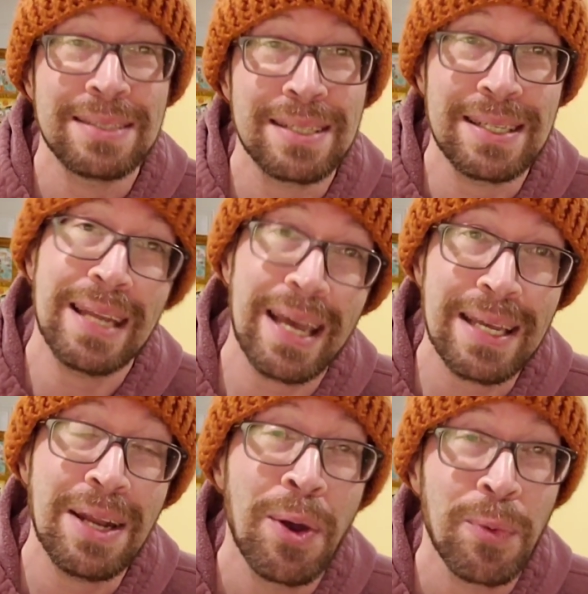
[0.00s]

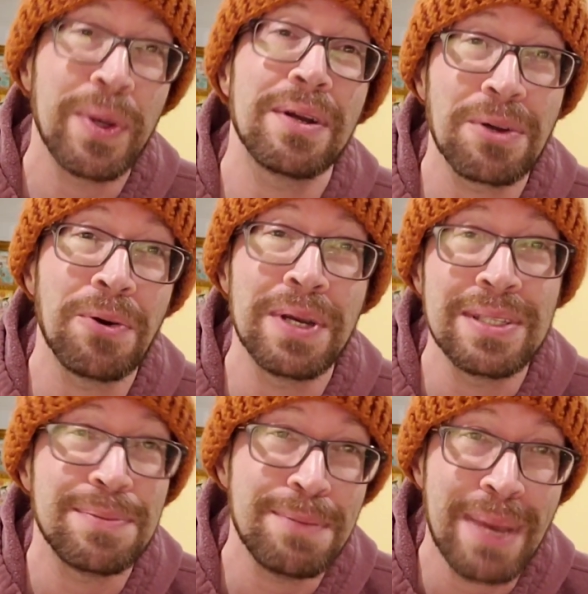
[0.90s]
tonight we are going
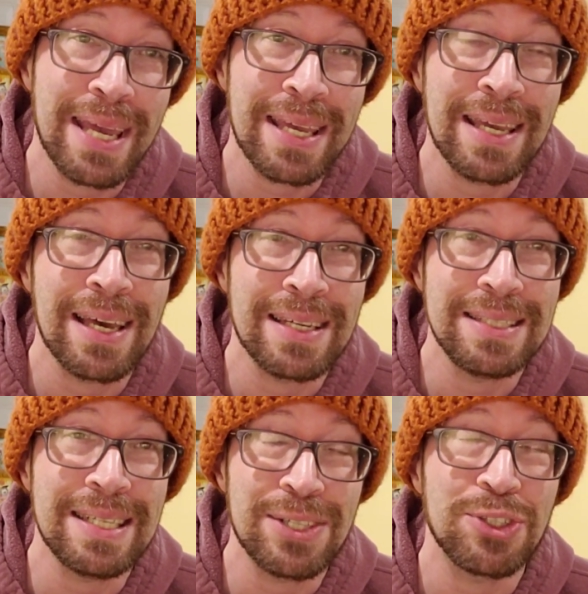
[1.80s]
to be making a
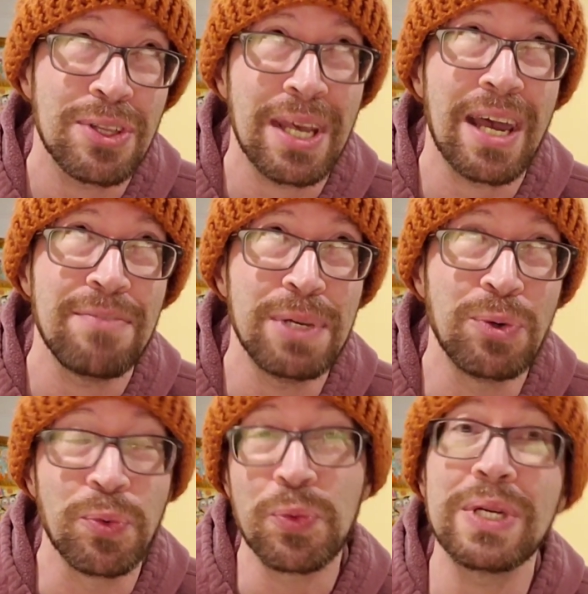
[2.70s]
dish that I've
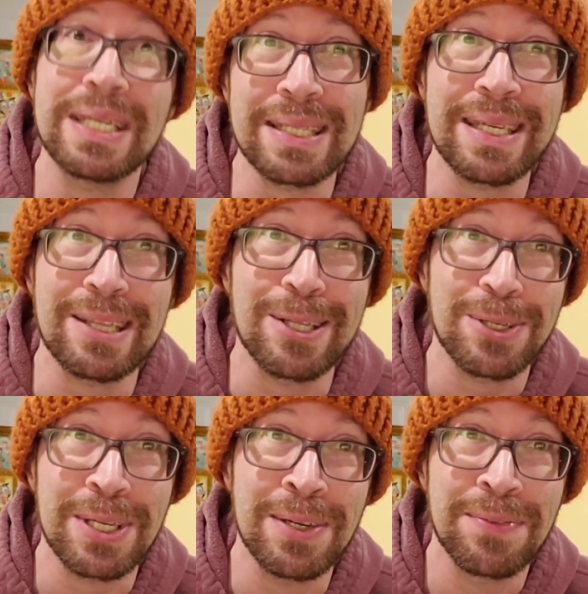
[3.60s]
been really
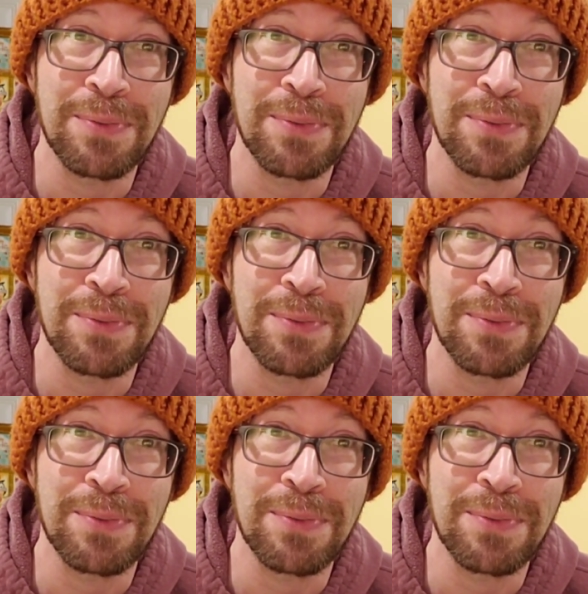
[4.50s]
looking